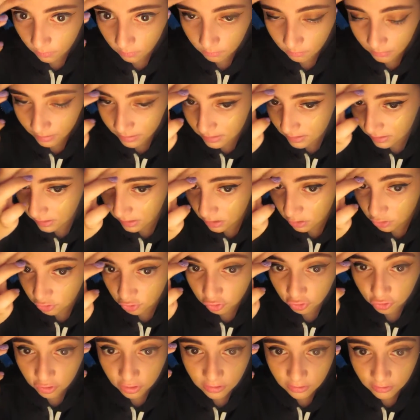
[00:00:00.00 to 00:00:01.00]
My skin's
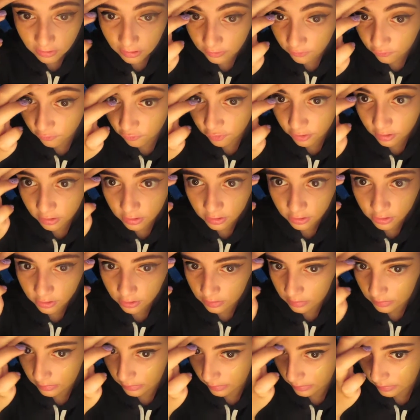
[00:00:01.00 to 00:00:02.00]
really
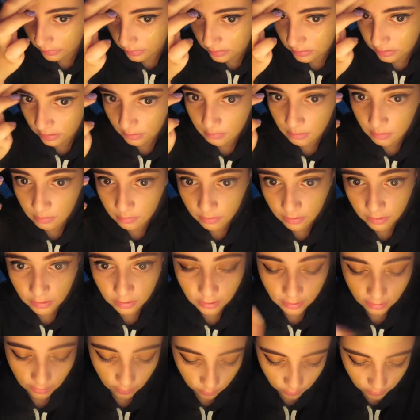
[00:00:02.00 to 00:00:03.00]
good in like the summer, but
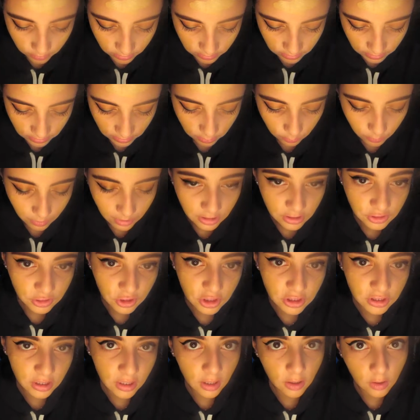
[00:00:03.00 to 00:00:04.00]
like once the weather
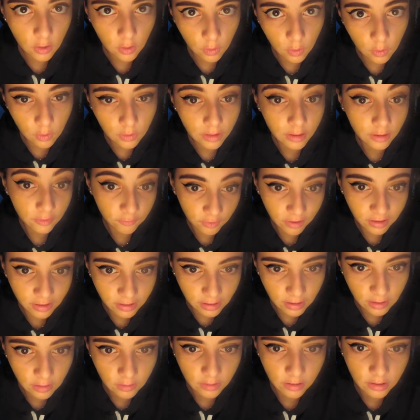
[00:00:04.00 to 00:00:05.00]
starts getting cold, like right
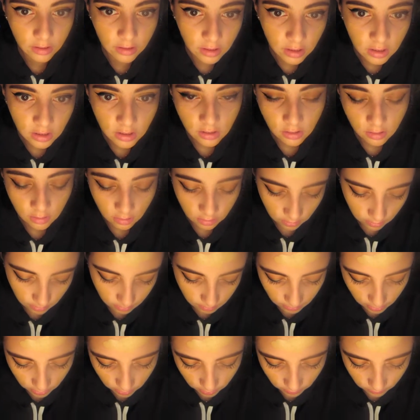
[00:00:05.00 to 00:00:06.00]
now, like the
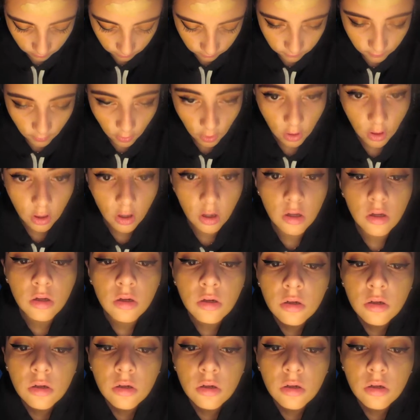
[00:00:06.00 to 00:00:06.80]
middle, fall,